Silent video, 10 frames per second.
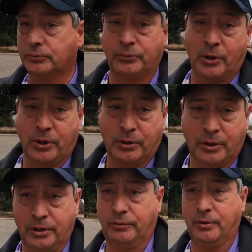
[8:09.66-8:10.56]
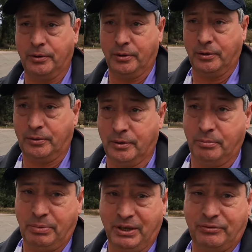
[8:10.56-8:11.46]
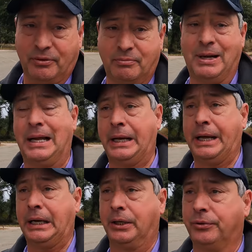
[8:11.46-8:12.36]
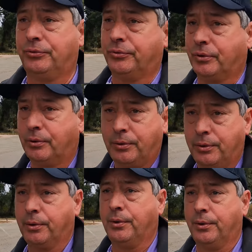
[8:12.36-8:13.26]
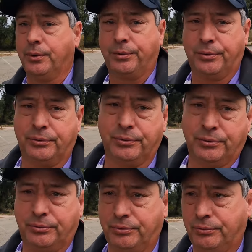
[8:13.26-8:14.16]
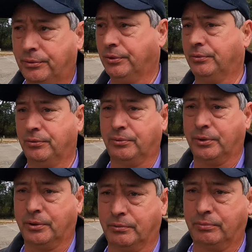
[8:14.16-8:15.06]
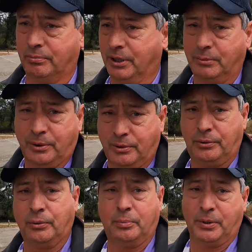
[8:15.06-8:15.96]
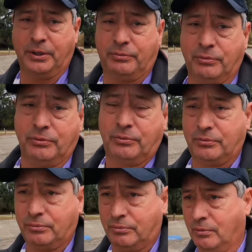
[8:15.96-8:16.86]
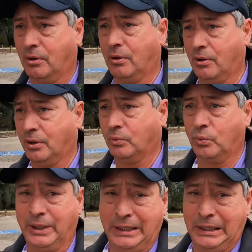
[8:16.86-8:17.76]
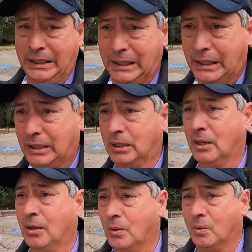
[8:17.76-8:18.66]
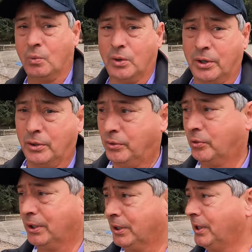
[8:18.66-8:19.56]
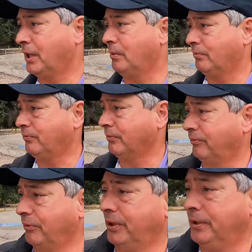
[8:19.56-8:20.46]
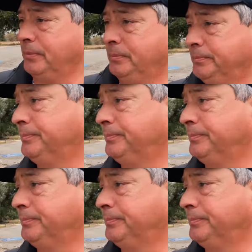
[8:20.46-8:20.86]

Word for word: Far uh, to the to the best of my knowledge, this is this is one of maybe two places on Whitney Lake where you can camp for free.